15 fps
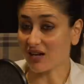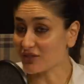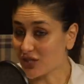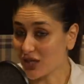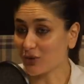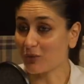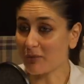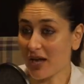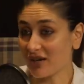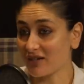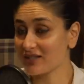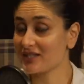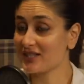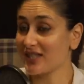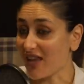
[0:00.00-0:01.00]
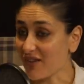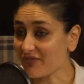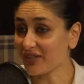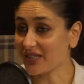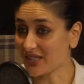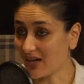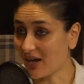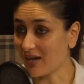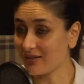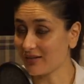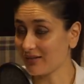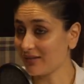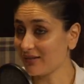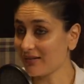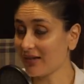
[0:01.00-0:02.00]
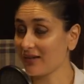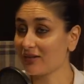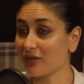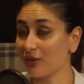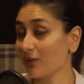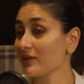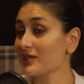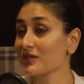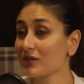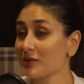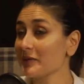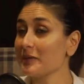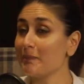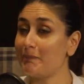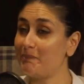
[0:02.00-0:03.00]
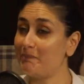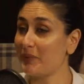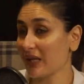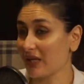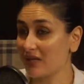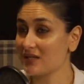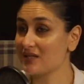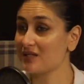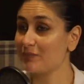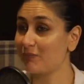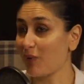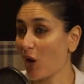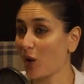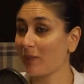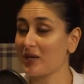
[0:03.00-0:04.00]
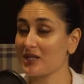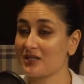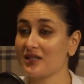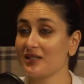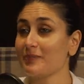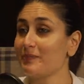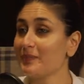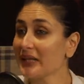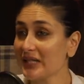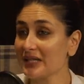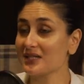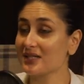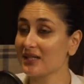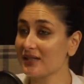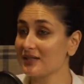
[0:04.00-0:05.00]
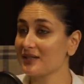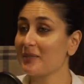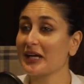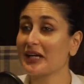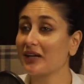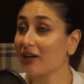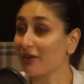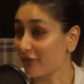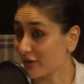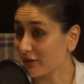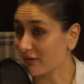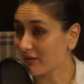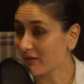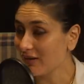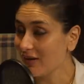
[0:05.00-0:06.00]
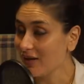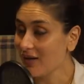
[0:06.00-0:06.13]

Akshay Kumar and Saif Ali Khan in it, and you know, it's going to be the biggest blockbuster and the biggest hit in my career